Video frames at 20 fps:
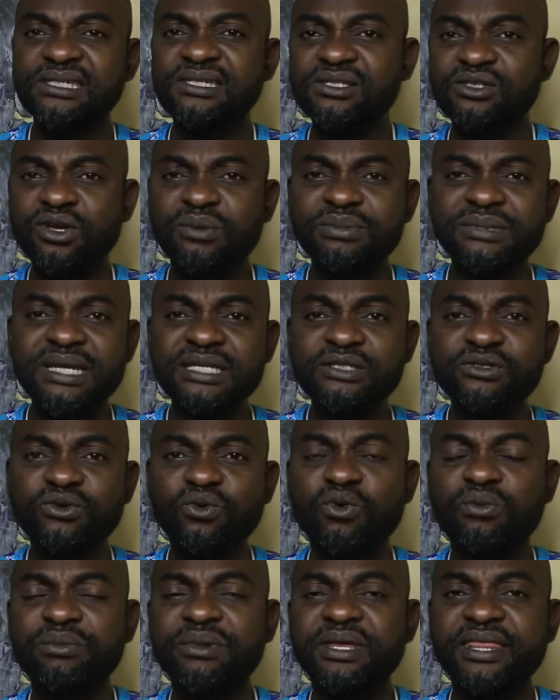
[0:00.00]
Sometimes you
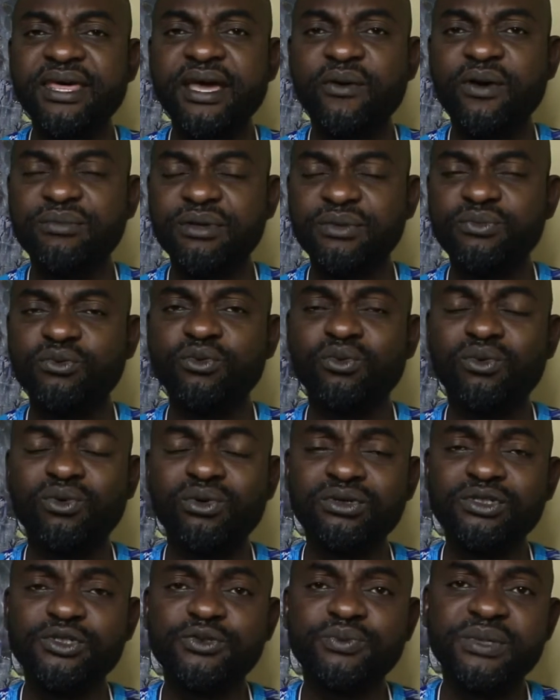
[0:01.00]
won't be there when people go
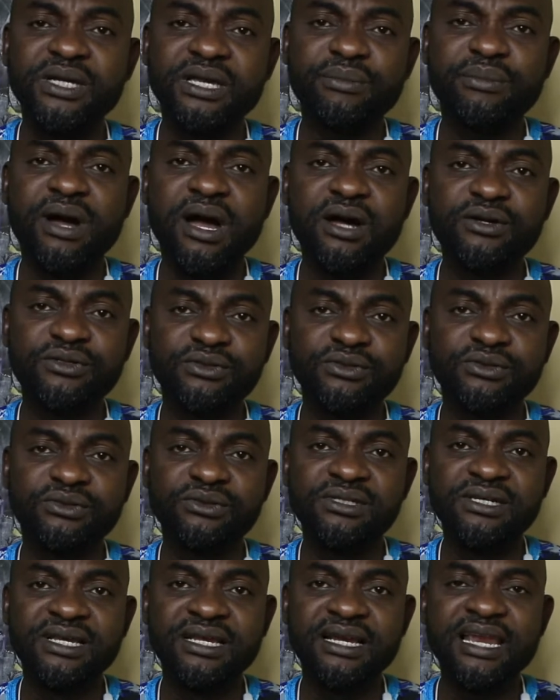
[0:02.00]
to speak about you.
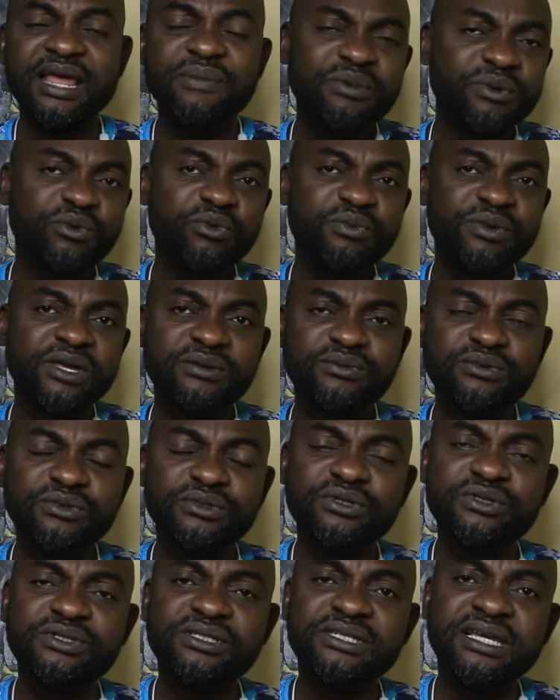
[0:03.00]
Let people be able
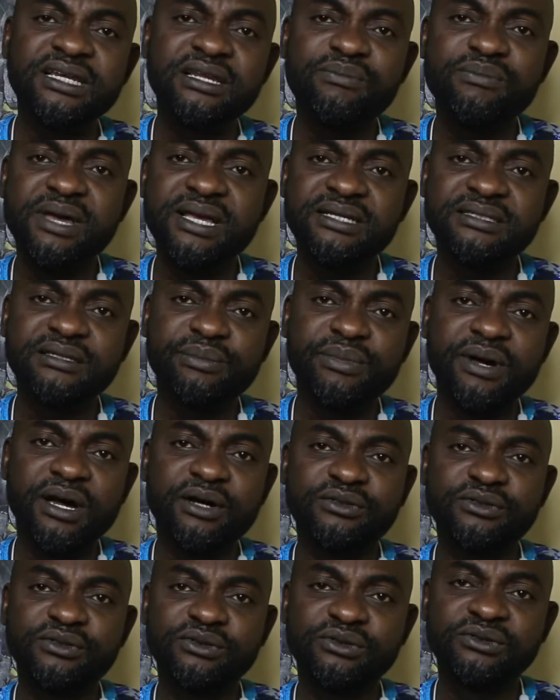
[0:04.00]
to say the best
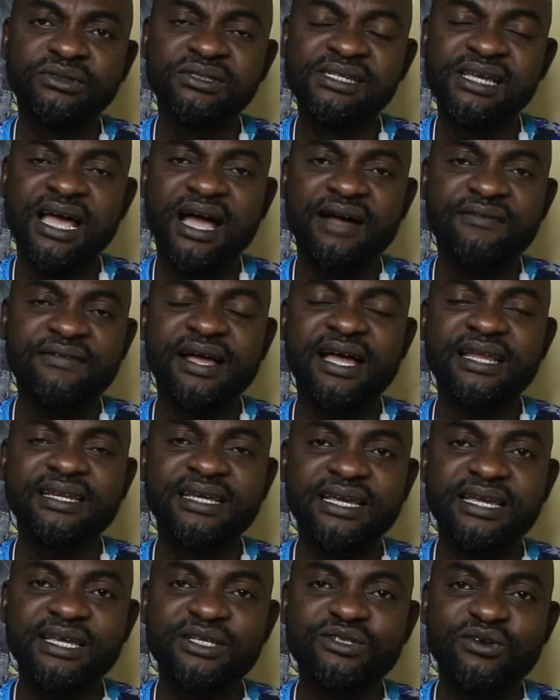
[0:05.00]
about you. I've had a
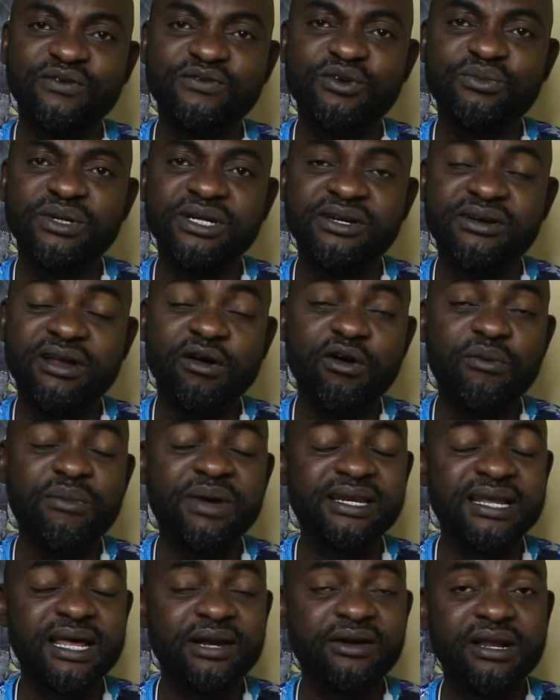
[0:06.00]
case of somebody
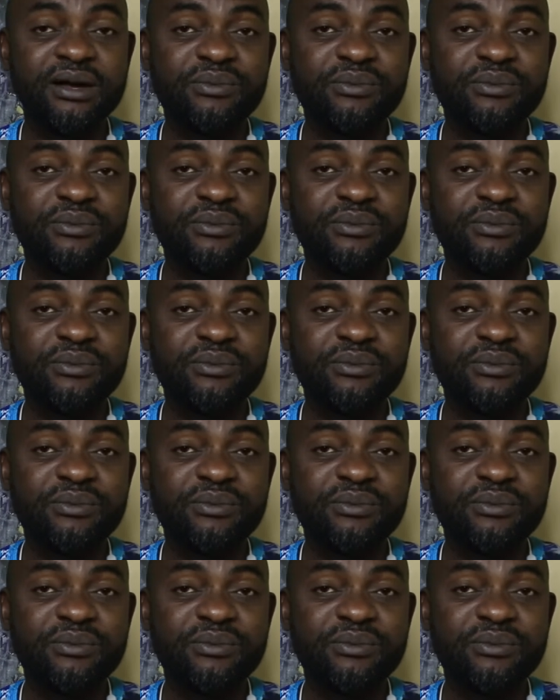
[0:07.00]
recommending another